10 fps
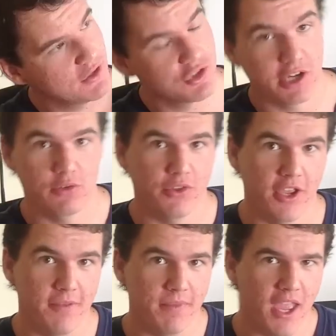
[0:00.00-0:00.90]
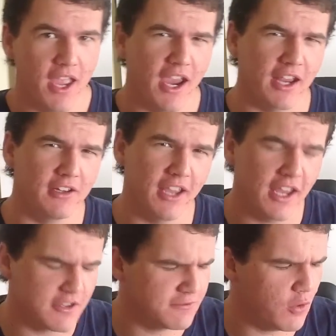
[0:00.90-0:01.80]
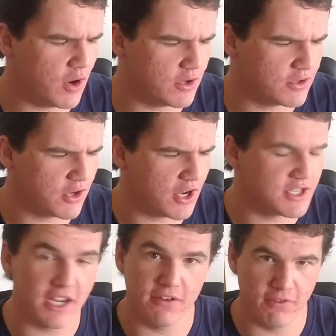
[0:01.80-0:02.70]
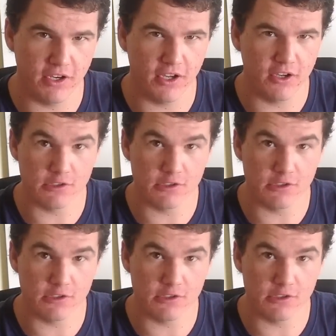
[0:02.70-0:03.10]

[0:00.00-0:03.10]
channel there, and he has 419 videos,